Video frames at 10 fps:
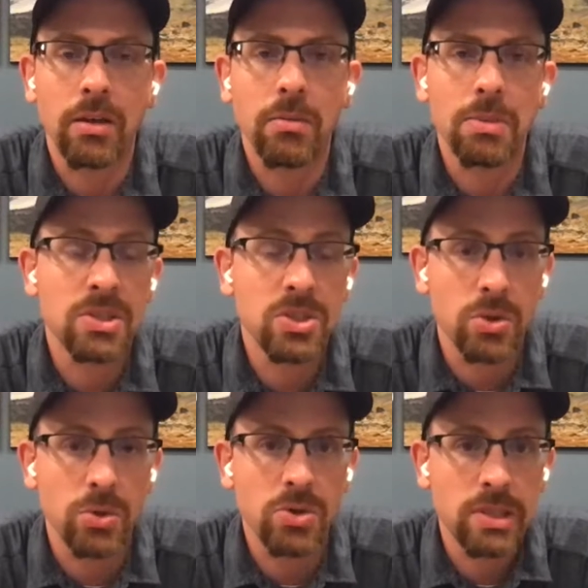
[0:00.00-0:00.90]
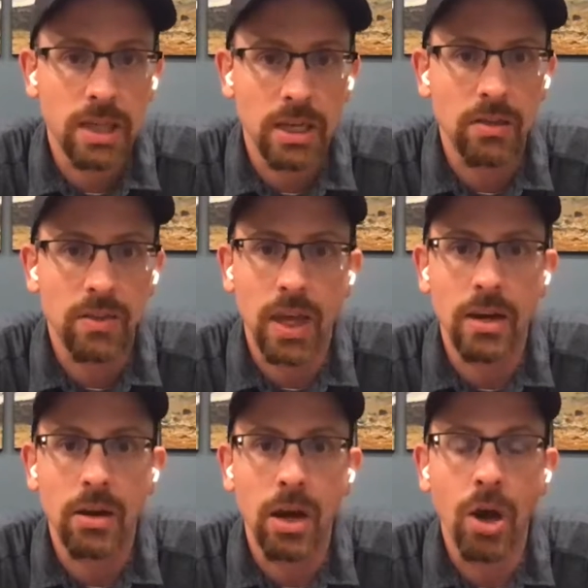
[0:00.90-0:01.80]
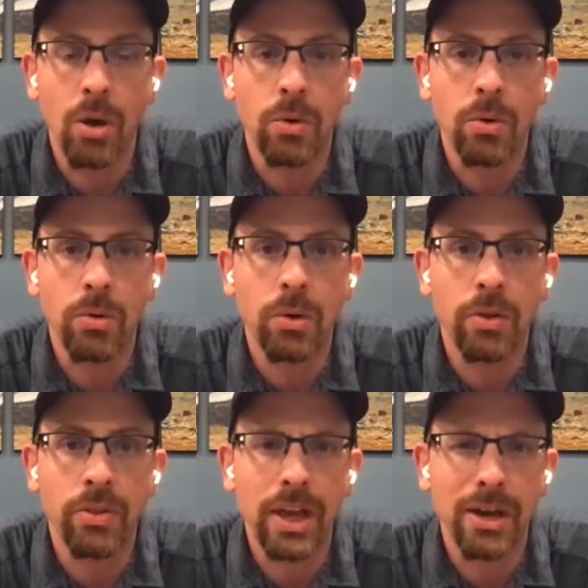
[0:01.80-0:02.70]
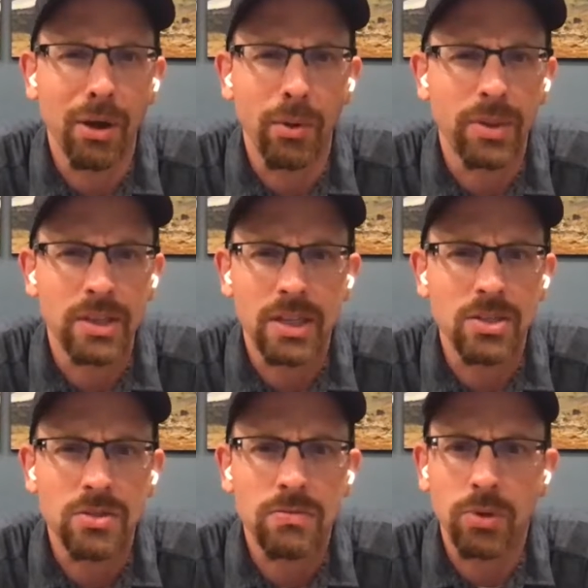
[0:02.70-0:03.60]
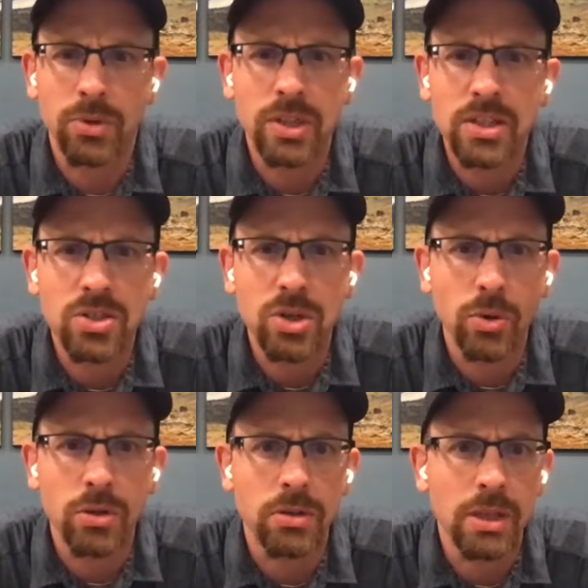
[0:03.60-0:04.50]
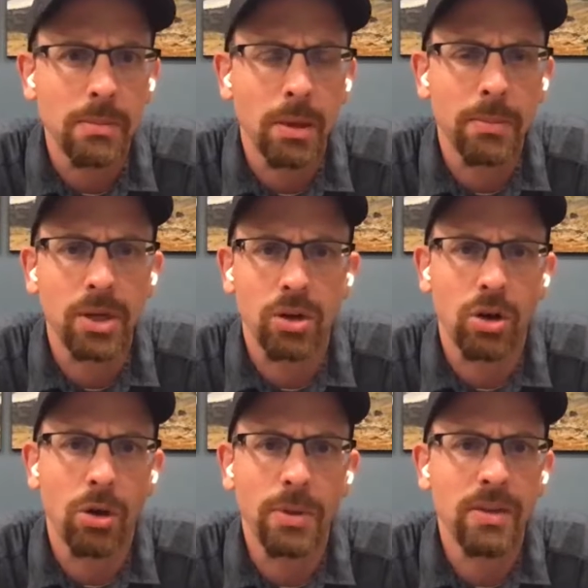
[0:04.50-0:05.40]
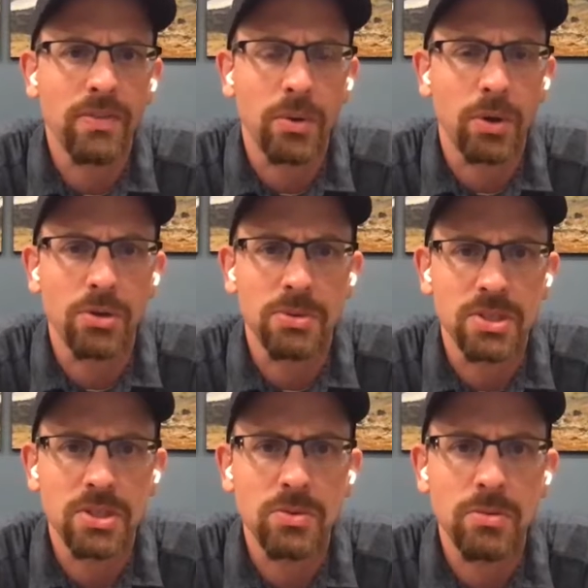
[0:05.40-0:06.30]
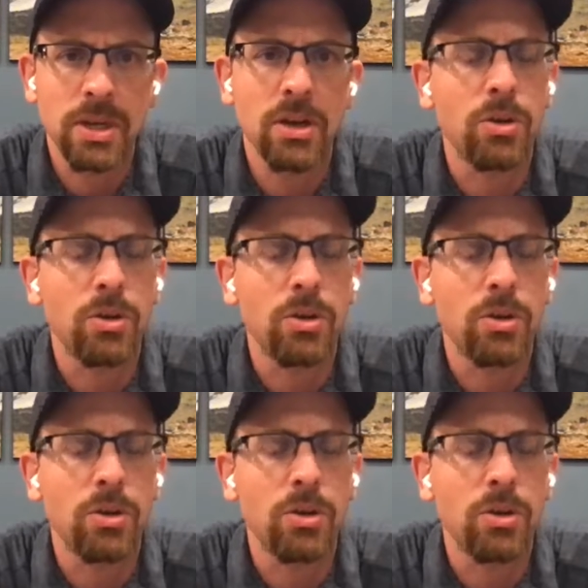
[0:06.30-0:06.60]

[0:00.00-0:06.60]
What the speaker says: business owners think that, oh, well, they know that they just know to email me or call me if they want to do business with me.